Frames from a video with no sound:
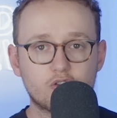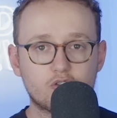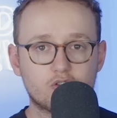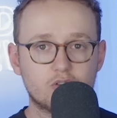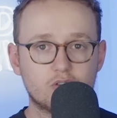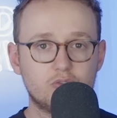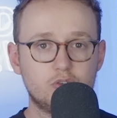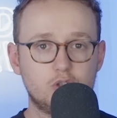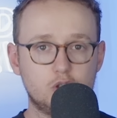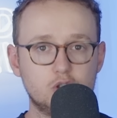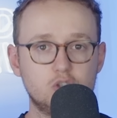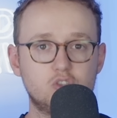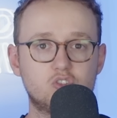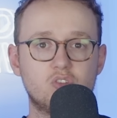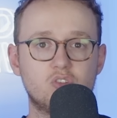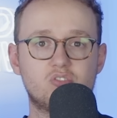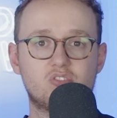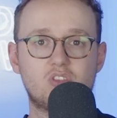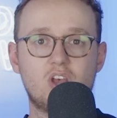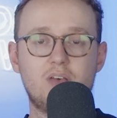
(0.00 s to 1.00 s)
of goods
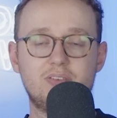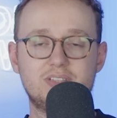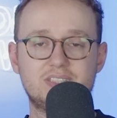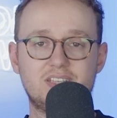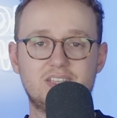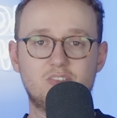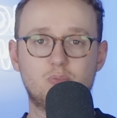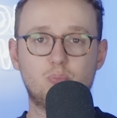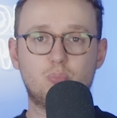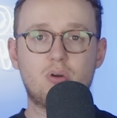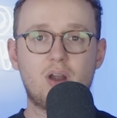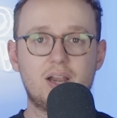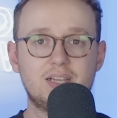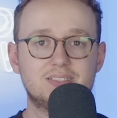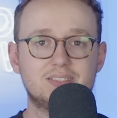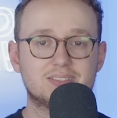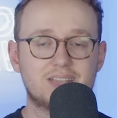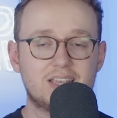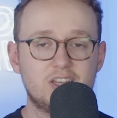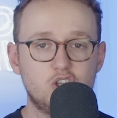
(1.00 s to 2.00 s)
and services
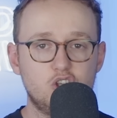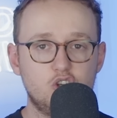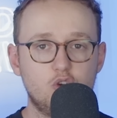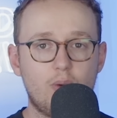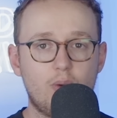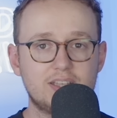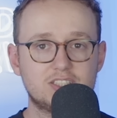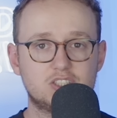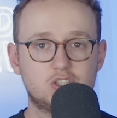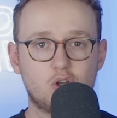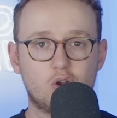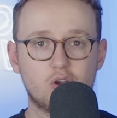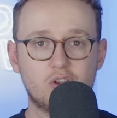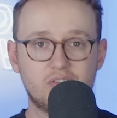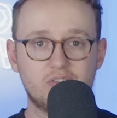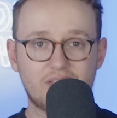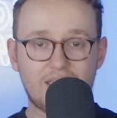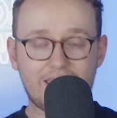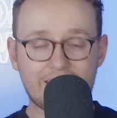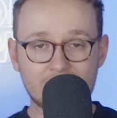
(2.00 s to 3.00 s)
priced in US
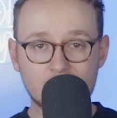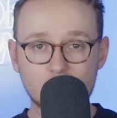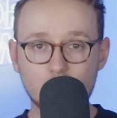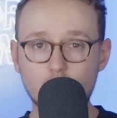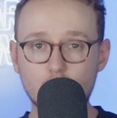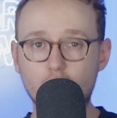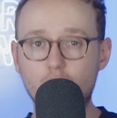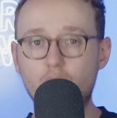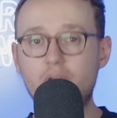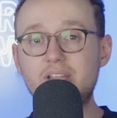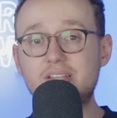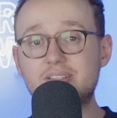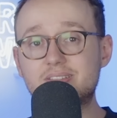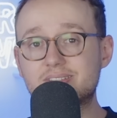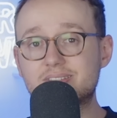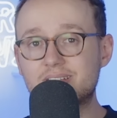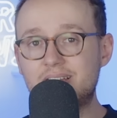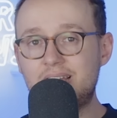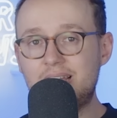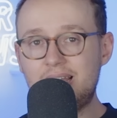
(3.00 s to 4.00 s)
dollars
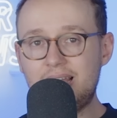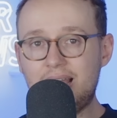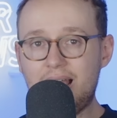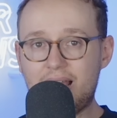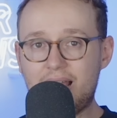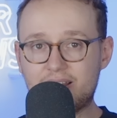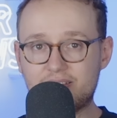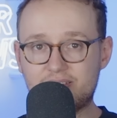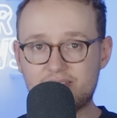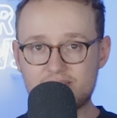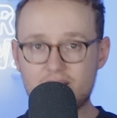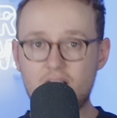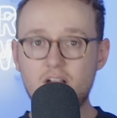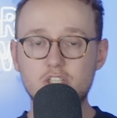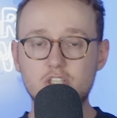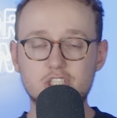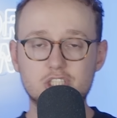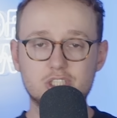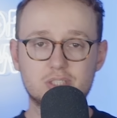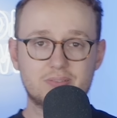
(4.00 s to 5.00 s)
increase, and as
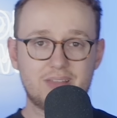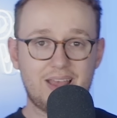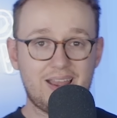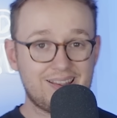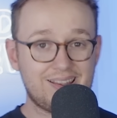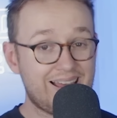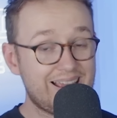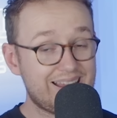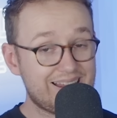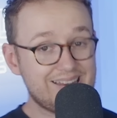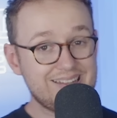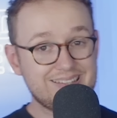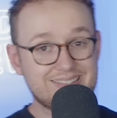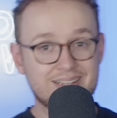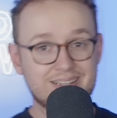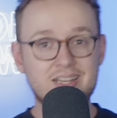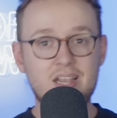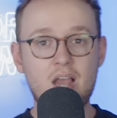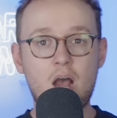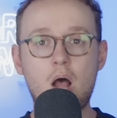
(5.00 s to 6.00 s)
such, they're likely
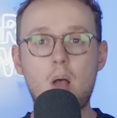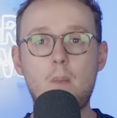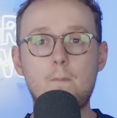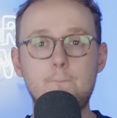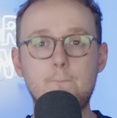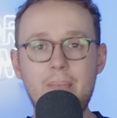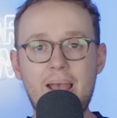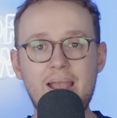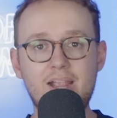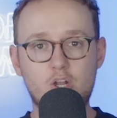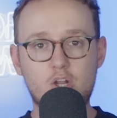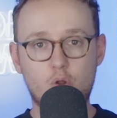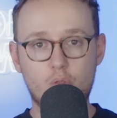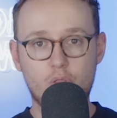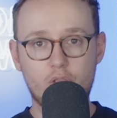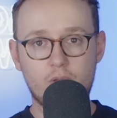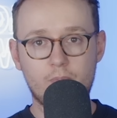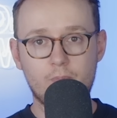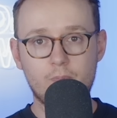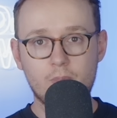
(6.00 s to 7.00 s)
to cut back
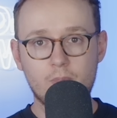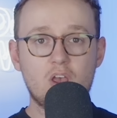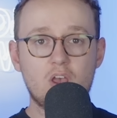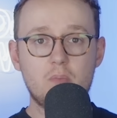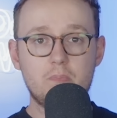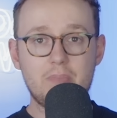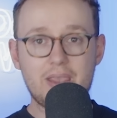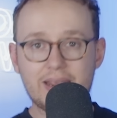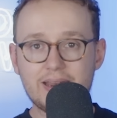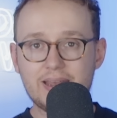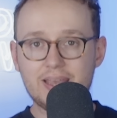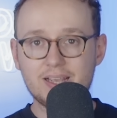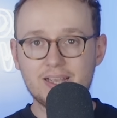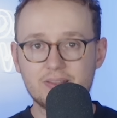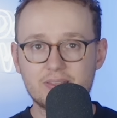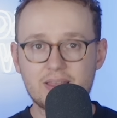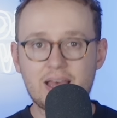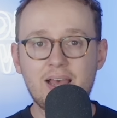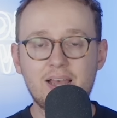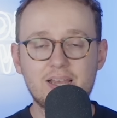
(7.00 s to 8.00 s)
on them,
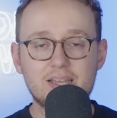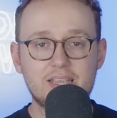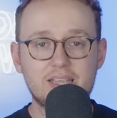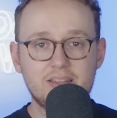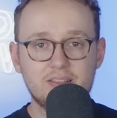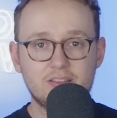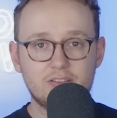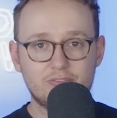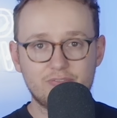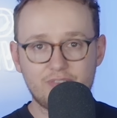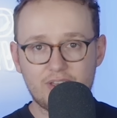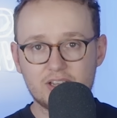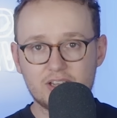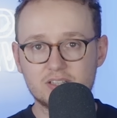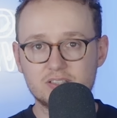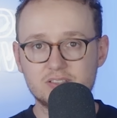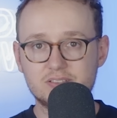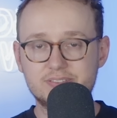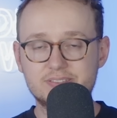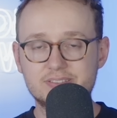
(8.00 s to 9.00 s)
meaning that, in the
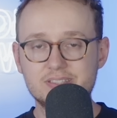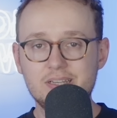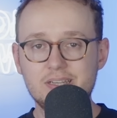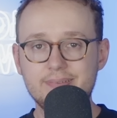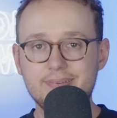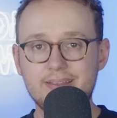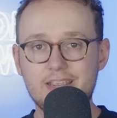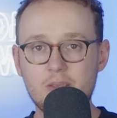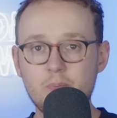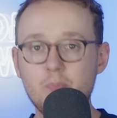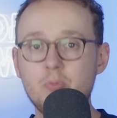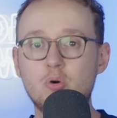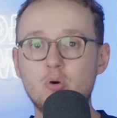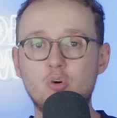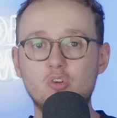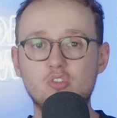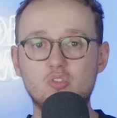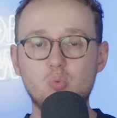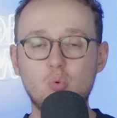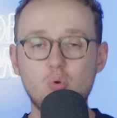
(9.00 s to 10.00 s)
figures,
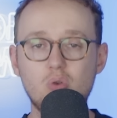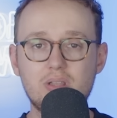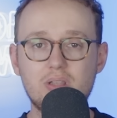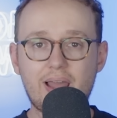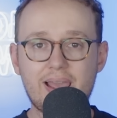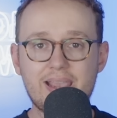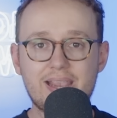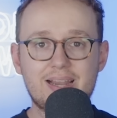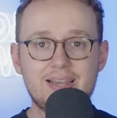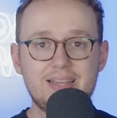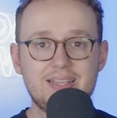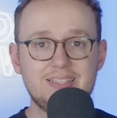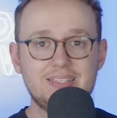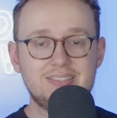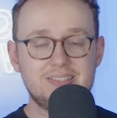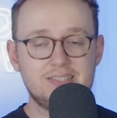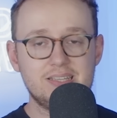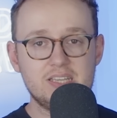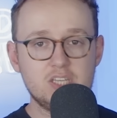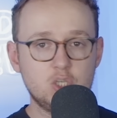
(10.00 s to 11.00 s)
imports will likely
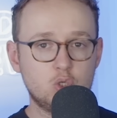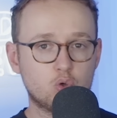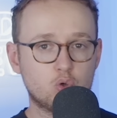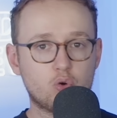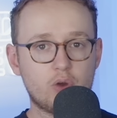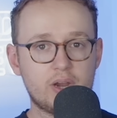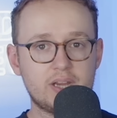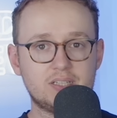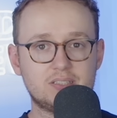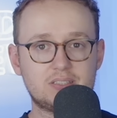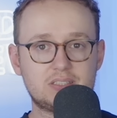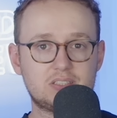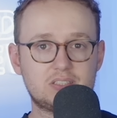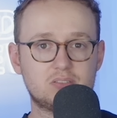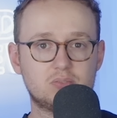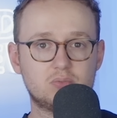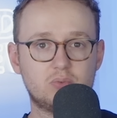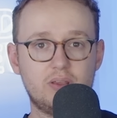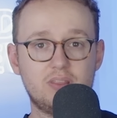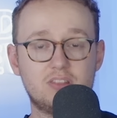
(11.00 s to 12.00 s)

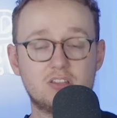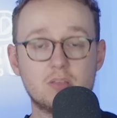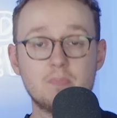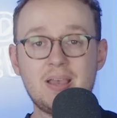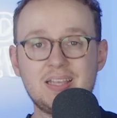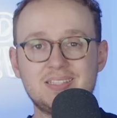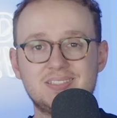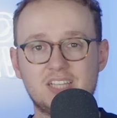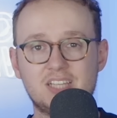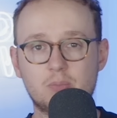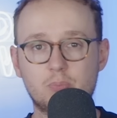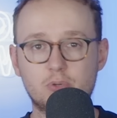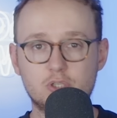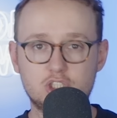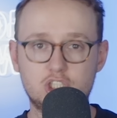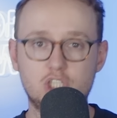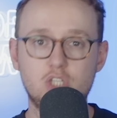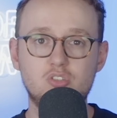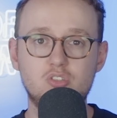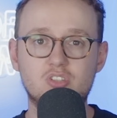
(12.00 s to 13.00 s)
decrease, with domestic
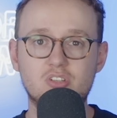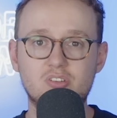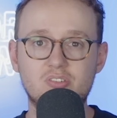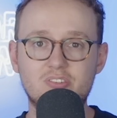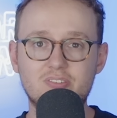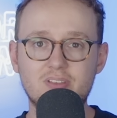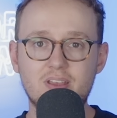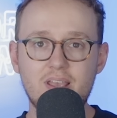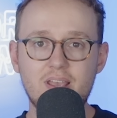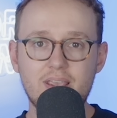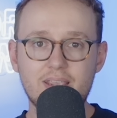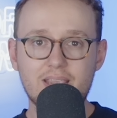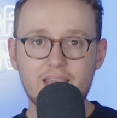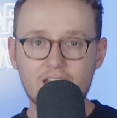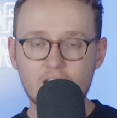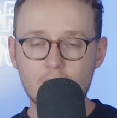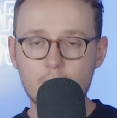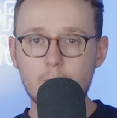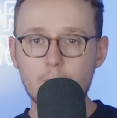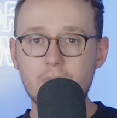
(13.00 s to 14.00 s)
producers
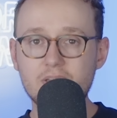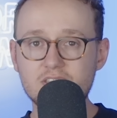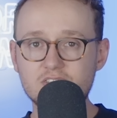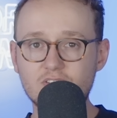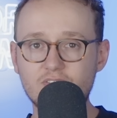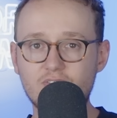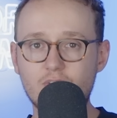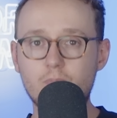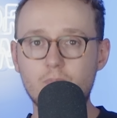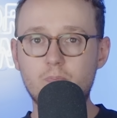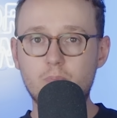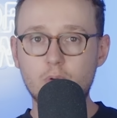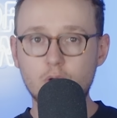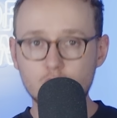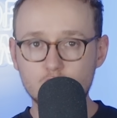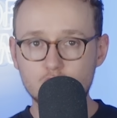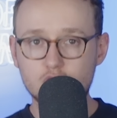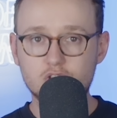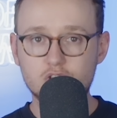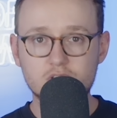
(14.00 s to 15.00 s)
getting a bit of a
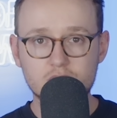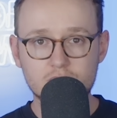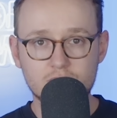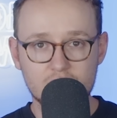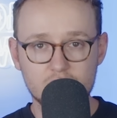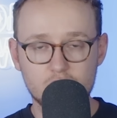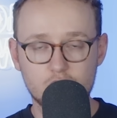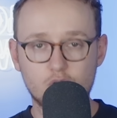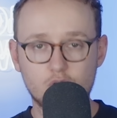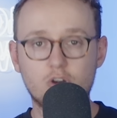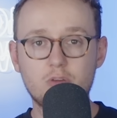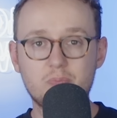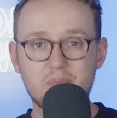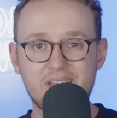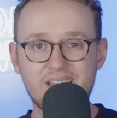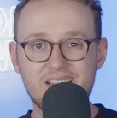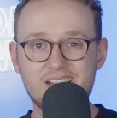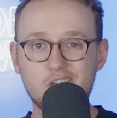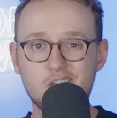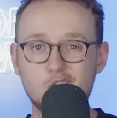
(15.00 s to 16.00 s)
boost as
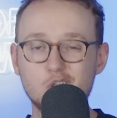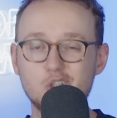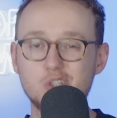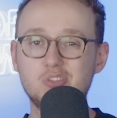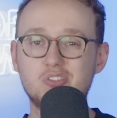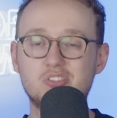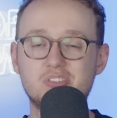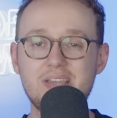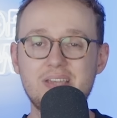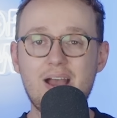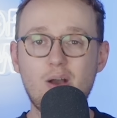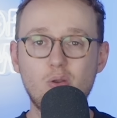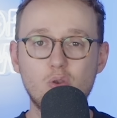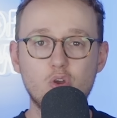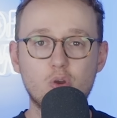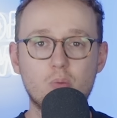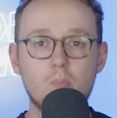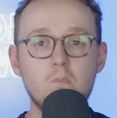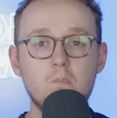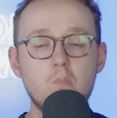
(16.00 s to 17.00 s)
European goods now
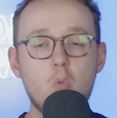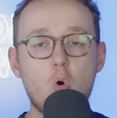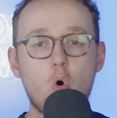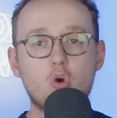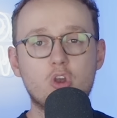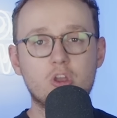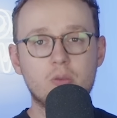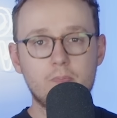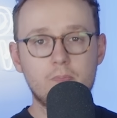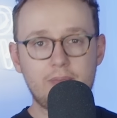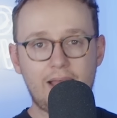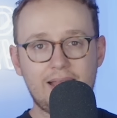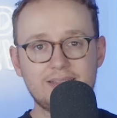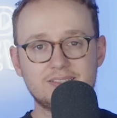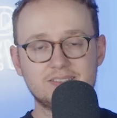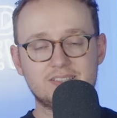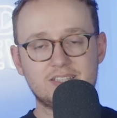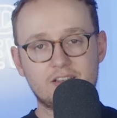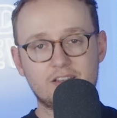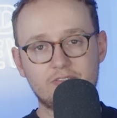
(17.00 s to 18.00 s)
look more
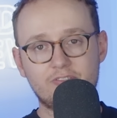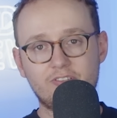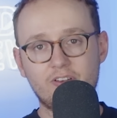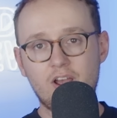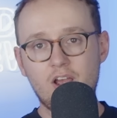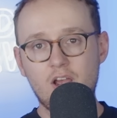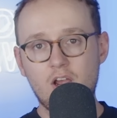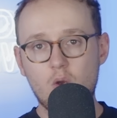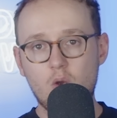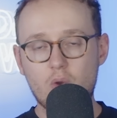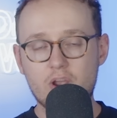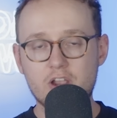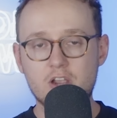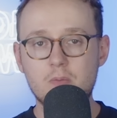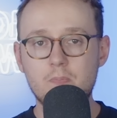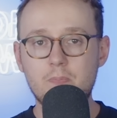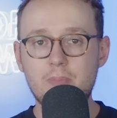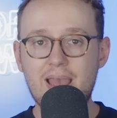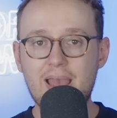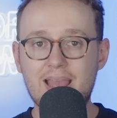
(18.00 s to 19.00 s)
competitive when
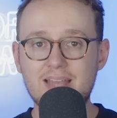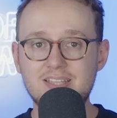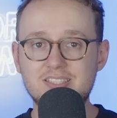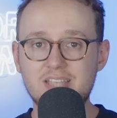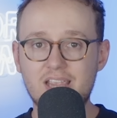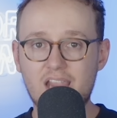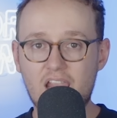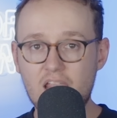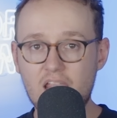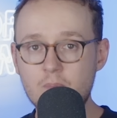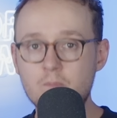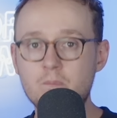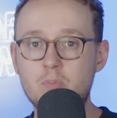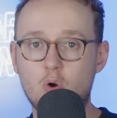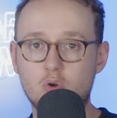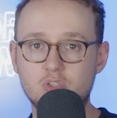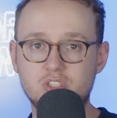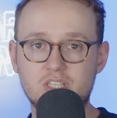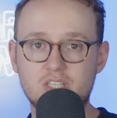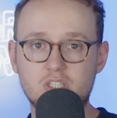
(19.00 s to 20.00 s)
compared to
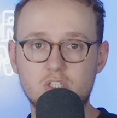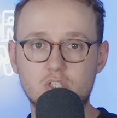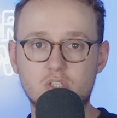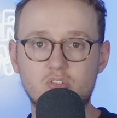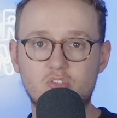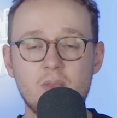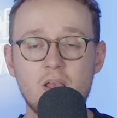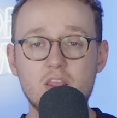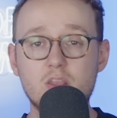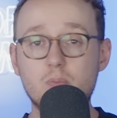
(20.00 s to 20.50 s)
imported goods.